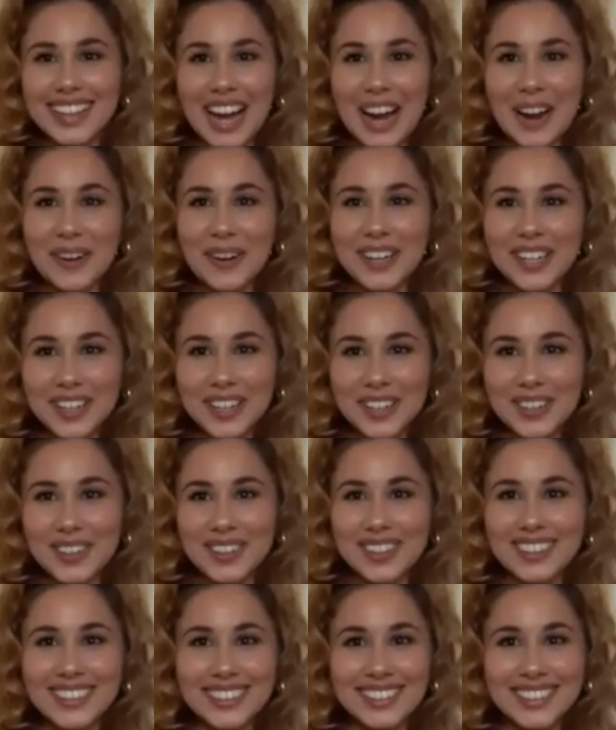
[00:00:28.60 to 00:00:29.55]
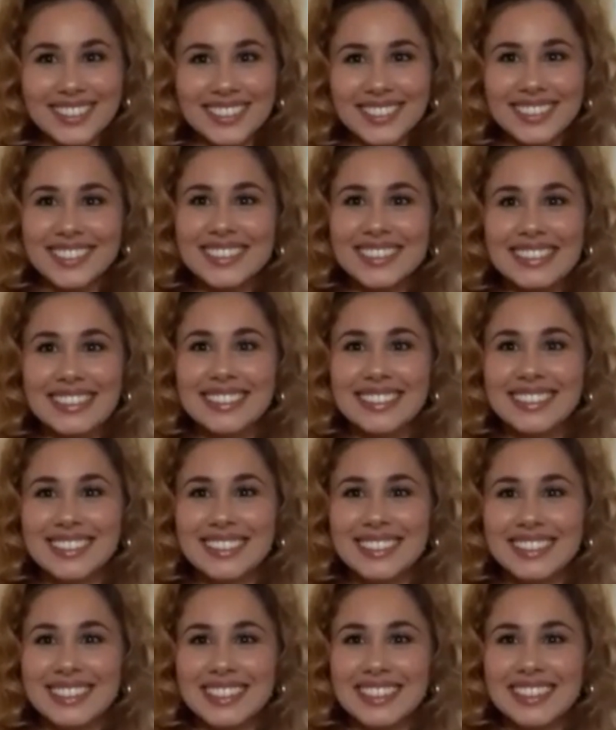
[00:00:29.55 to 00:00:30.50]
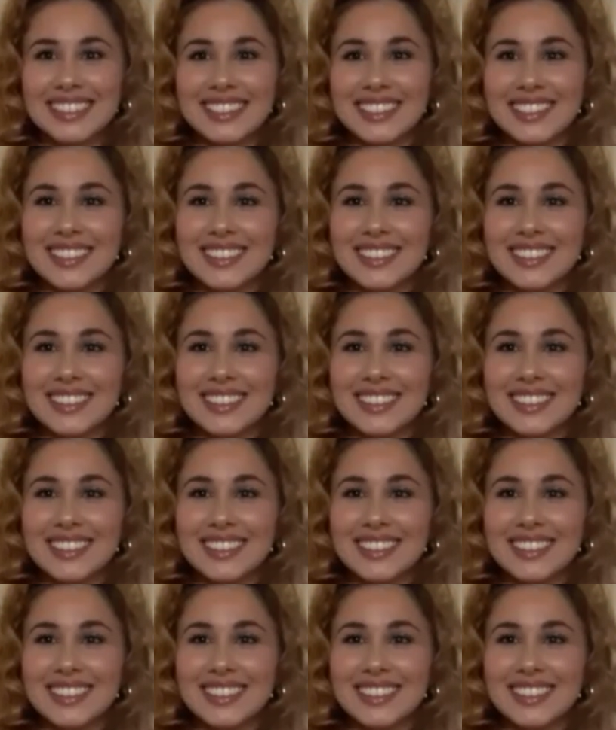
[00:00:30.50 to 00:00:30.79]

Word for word: How are you? Good, thank